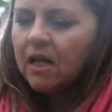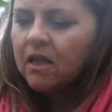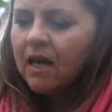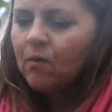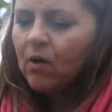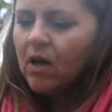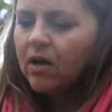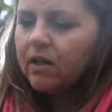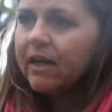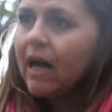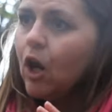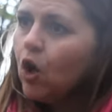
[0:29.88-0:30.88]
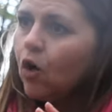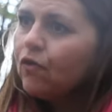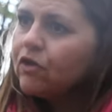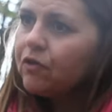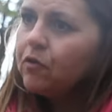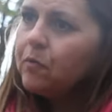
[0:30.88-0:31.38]
And that way I could get a lot
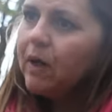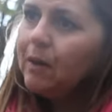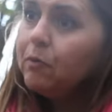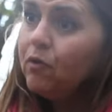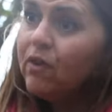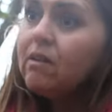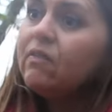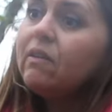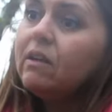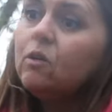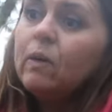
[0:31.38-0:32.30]
of different people very, very